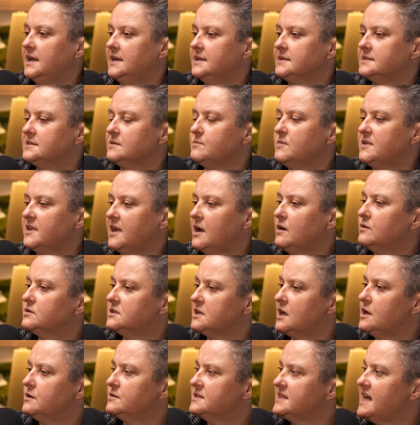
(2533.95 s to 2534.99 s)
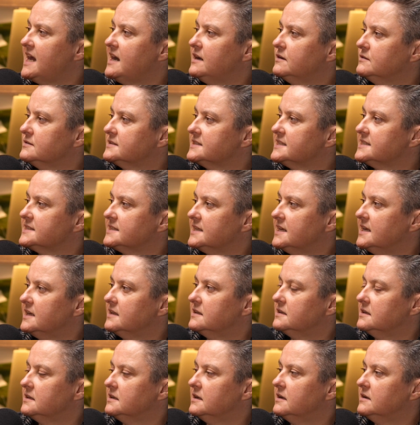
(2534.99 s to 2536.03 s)
It's some of the older hotels, isn't it,
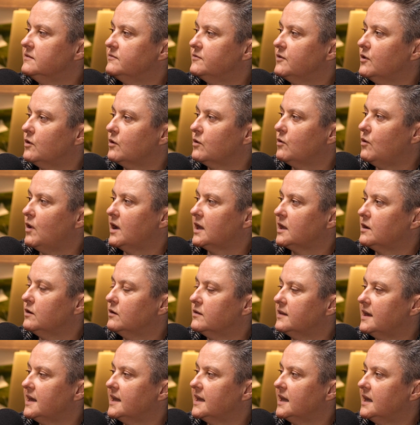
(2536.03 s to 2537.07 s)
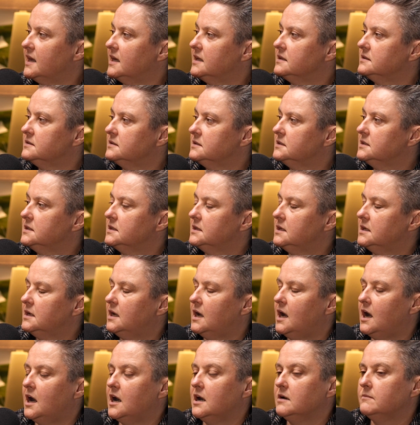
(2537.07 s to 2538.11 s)
that have not quite got there yet.
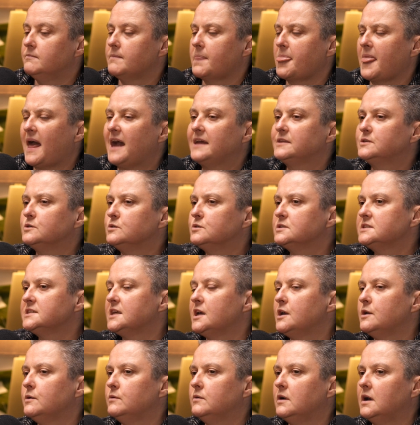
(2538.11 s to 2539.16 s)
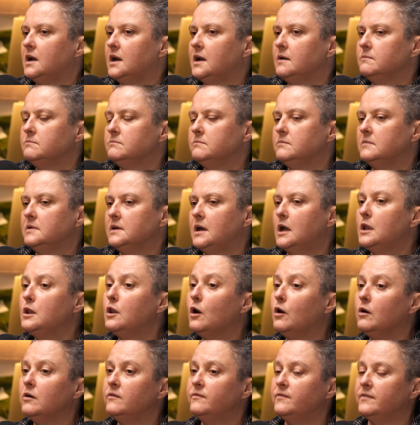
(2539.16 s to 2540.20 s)
And also a
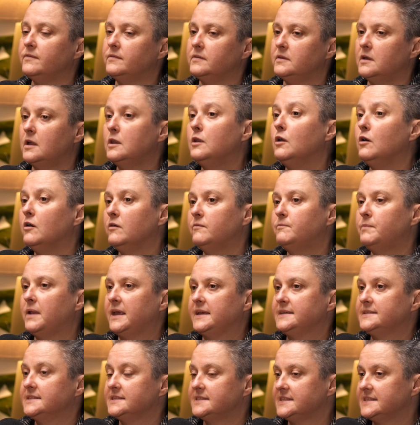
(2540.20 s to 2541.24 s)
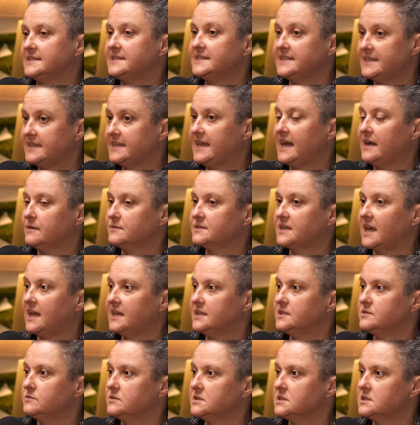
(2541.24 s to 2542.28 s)
lot of places, it's the in-house
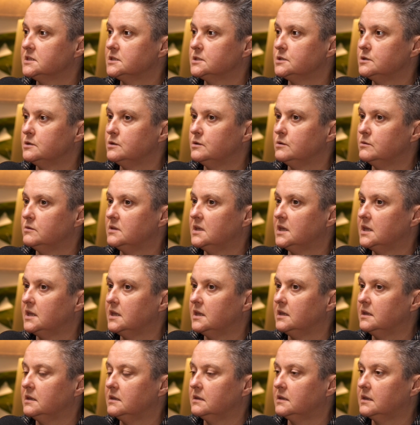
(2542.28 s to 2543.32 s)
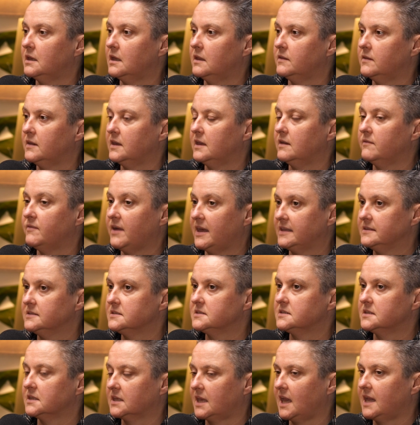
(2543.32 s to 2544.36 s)
caterers that do the
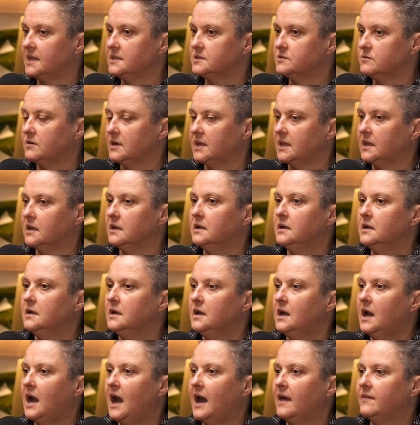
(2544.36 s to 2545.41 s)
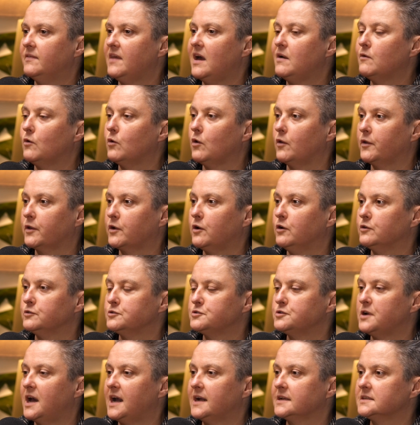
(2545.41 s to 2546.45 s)
events and the catering, and they're all on a
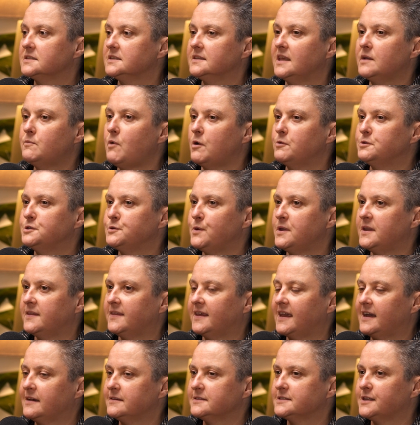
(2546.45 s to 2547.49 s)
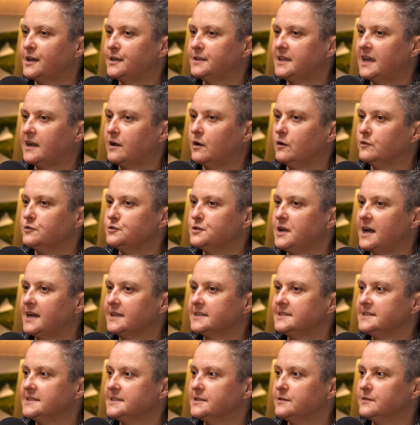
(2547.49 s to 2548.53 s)
contract, and they won't do anything outside their
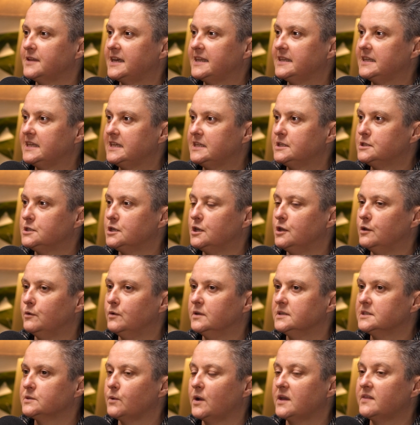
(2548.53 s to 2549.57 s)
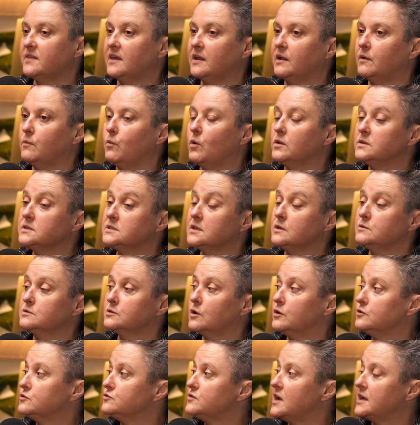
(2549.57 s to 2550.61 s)
contract until they need to. And so I think once those
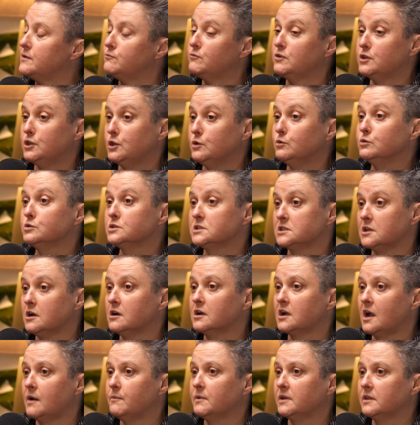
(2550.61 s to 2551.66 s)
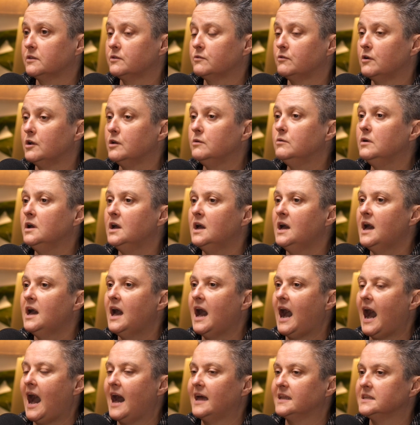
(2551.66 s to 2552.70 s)
contract renewals start coming through
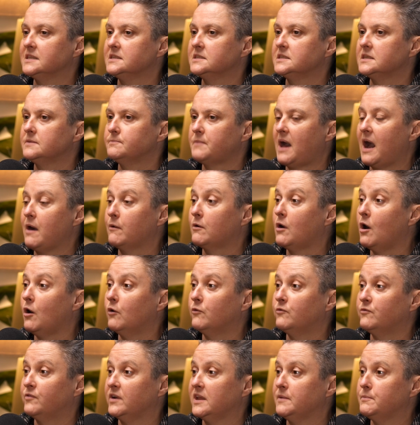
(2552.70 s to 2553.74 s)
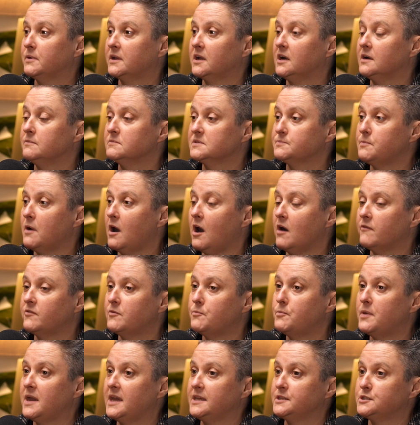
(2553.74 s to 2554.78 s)
and alcohol-free becomes part of the
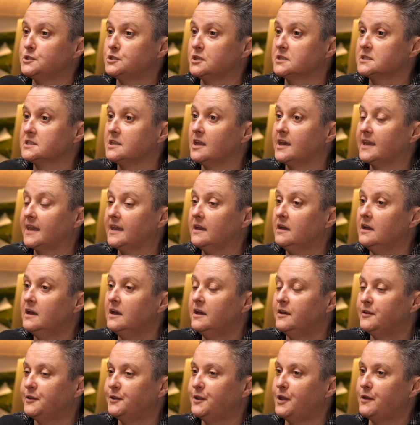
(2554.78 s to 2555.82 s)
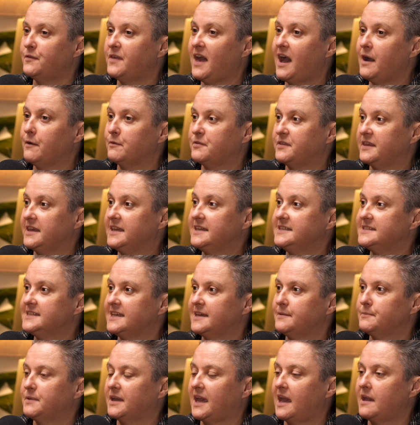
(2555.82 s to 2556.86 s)
pitch, just like, the healthy
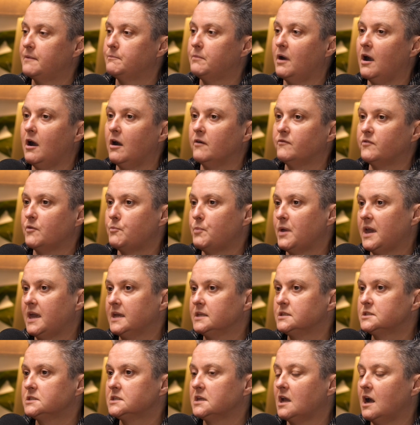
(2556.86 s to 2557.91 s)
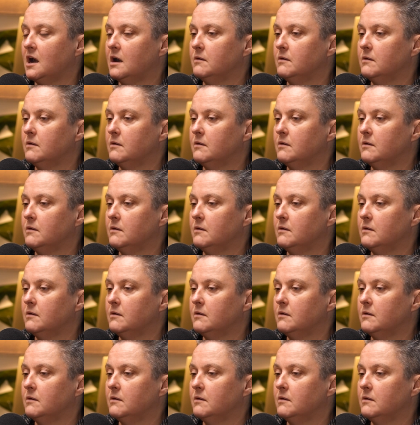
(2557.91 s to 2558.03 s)
eating became part of the pitch